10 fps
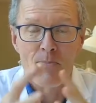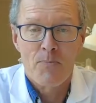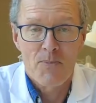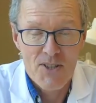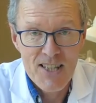
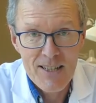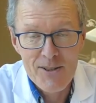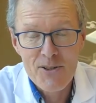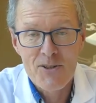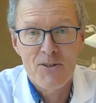
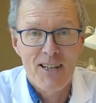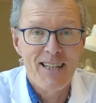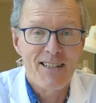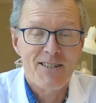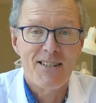cells
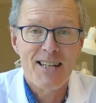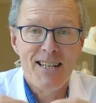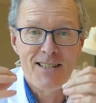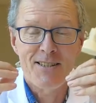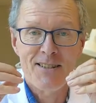in the
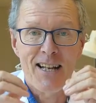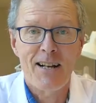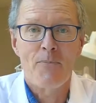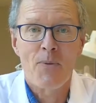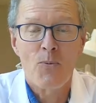sneeze
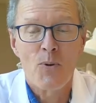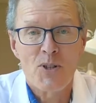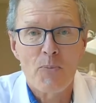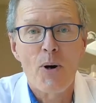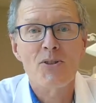were
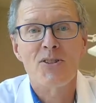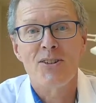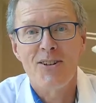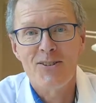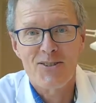
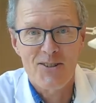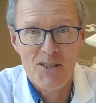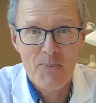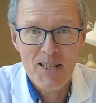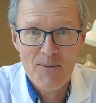deposited onto the
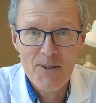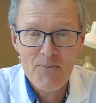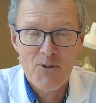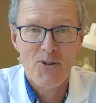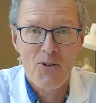
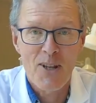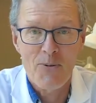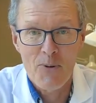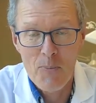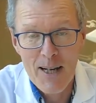specimen, so
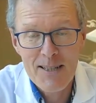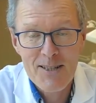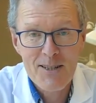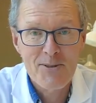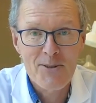that were blood
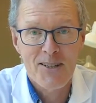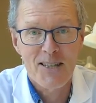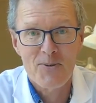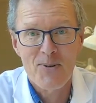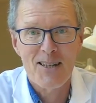cells
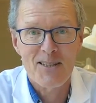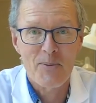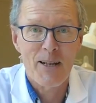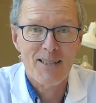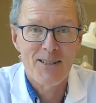as well as
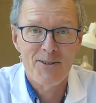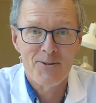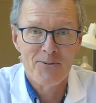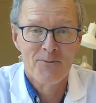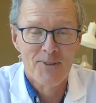the
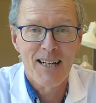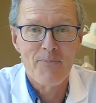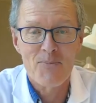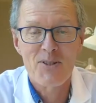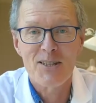bacterial
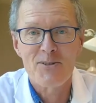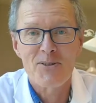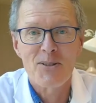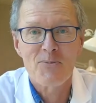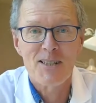
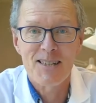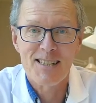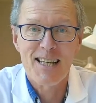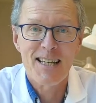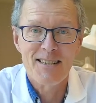cells that were
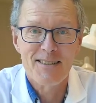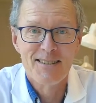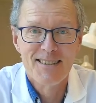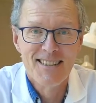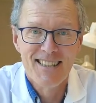contained
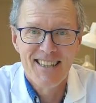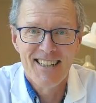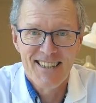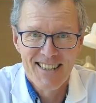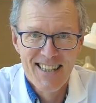
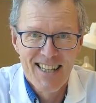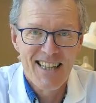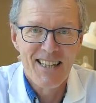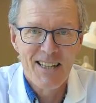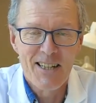
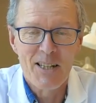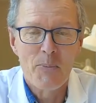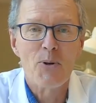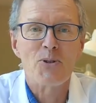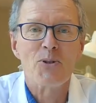in the
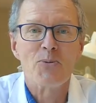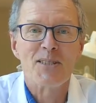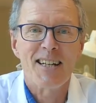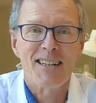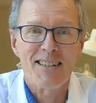person who
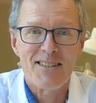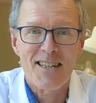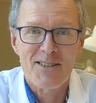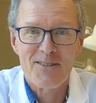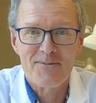was cutting the
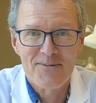section.